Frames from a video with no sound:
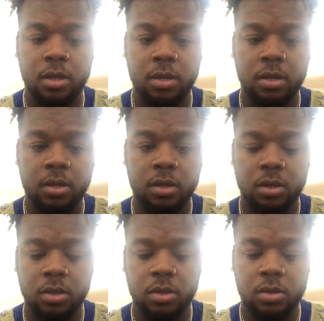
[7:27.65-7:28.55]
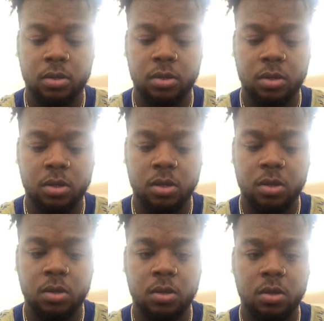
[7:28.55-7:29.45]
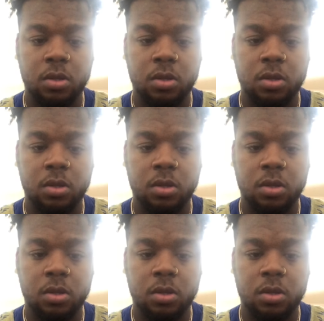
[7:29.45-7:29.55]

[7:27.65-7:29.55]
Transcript: (silence)